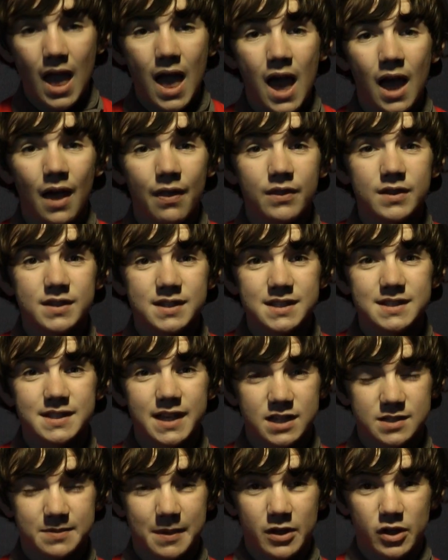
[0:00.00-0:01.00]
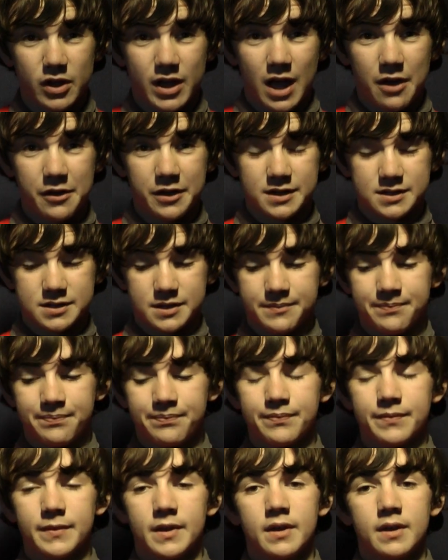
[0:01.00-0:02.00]
and the details about your character.
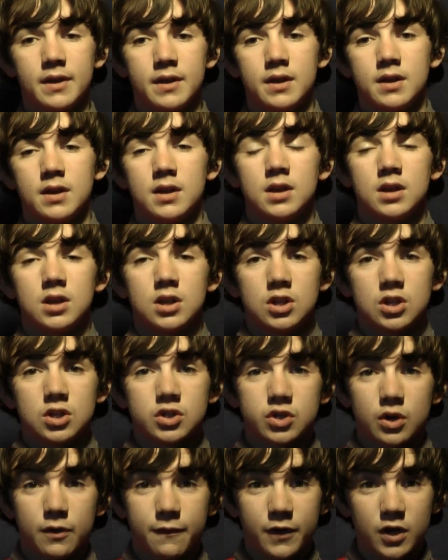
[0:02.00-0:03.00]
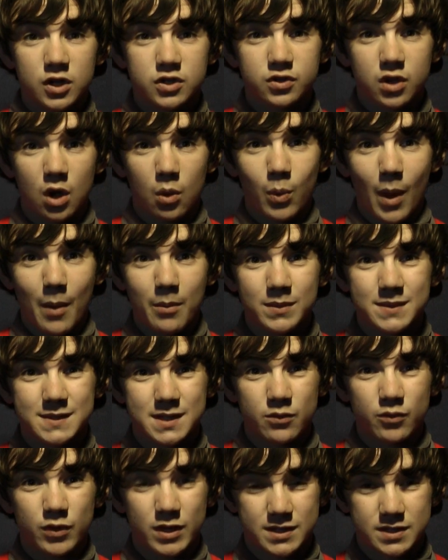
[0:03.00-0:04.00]
So first you've got when was
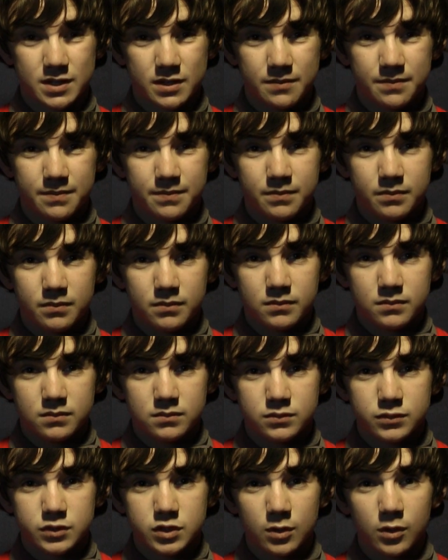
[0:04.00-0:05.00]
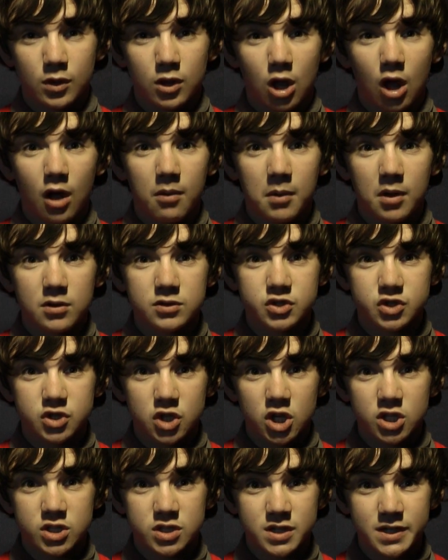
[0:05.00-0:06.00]
it written. So you'll almost
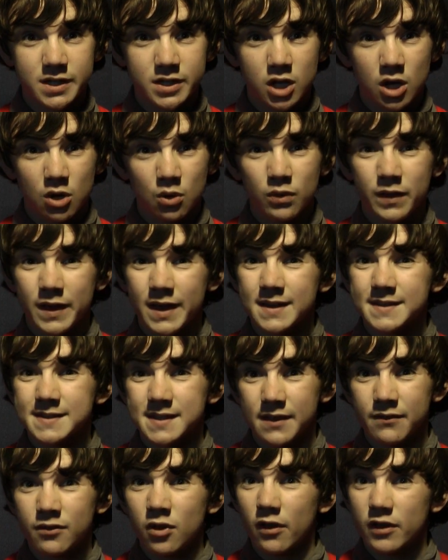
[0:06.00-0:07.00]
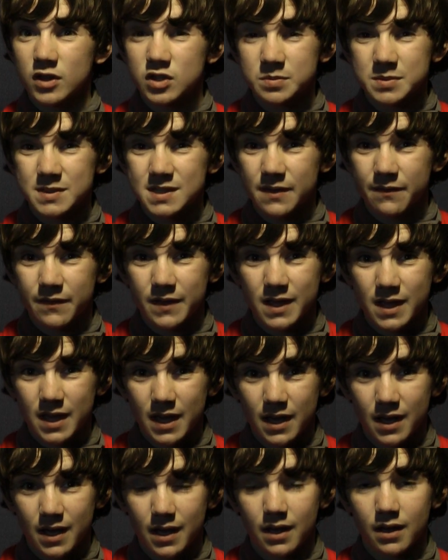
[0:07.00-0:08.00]
certainly know this, if not the specific
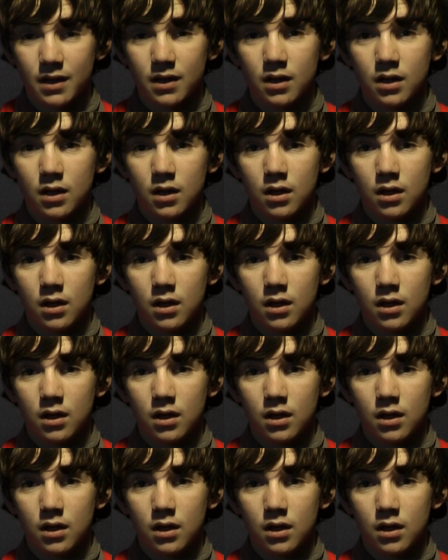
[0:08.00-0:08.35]
year,